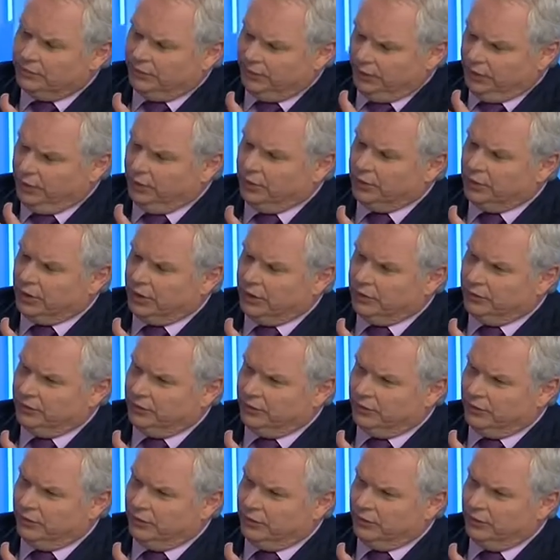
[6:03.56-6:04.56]
for your
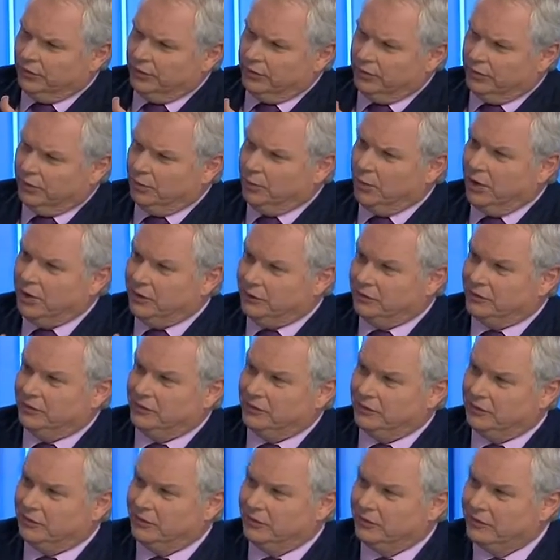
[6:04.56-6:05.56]
country, that the West
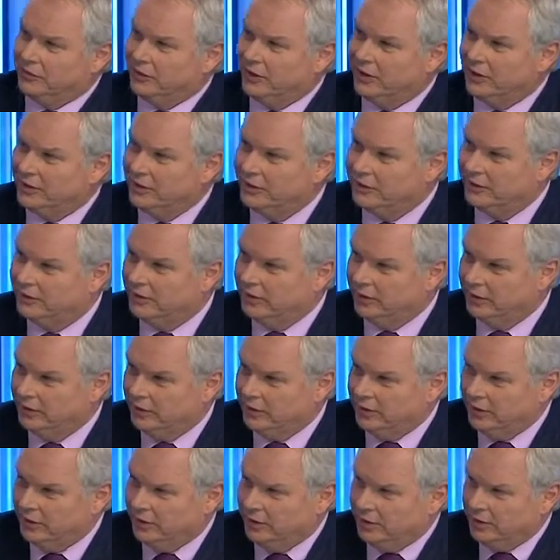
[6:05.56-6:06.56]
has decided that
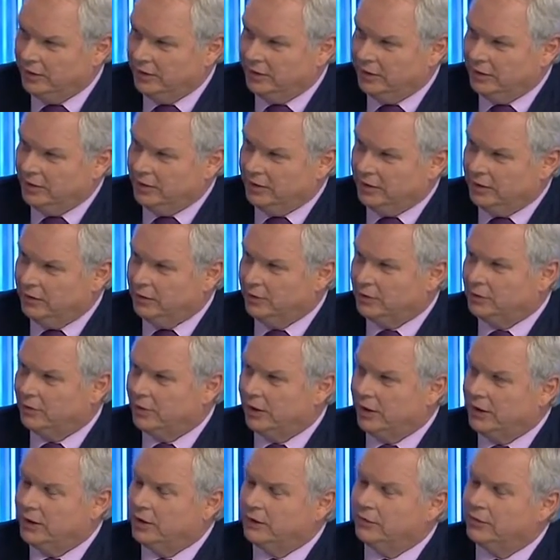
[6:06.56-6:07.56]

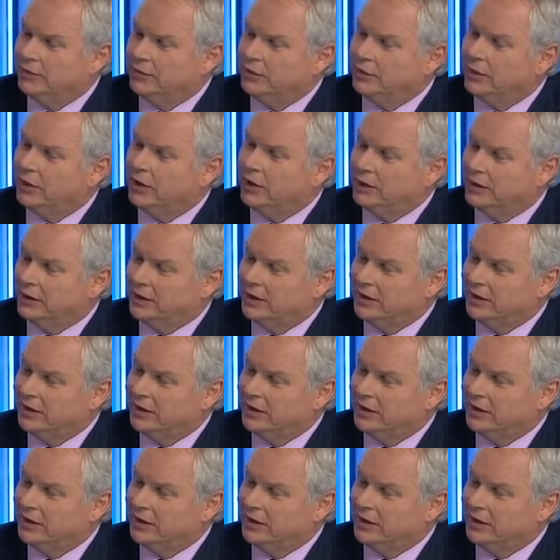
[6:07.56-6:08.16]
Ukraine, if you like,